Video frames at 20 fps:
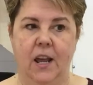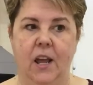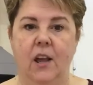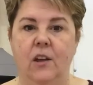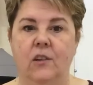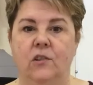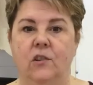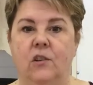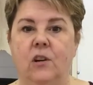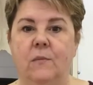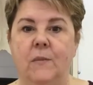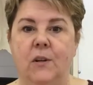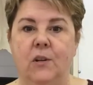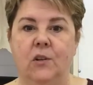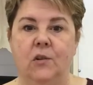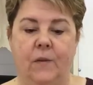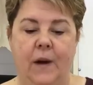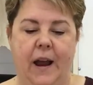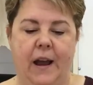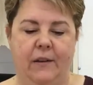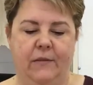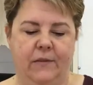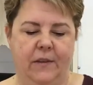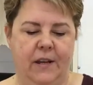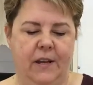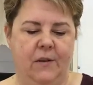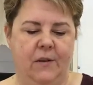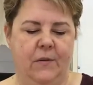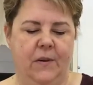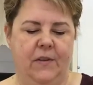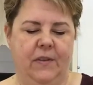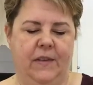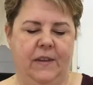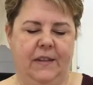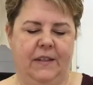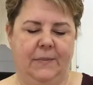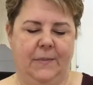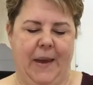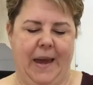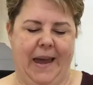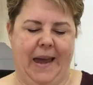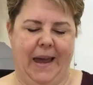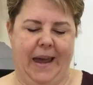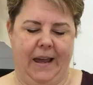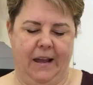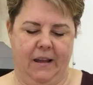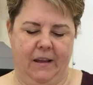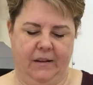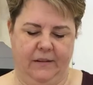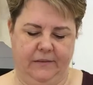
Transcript: So you're going to be traveling with this bag,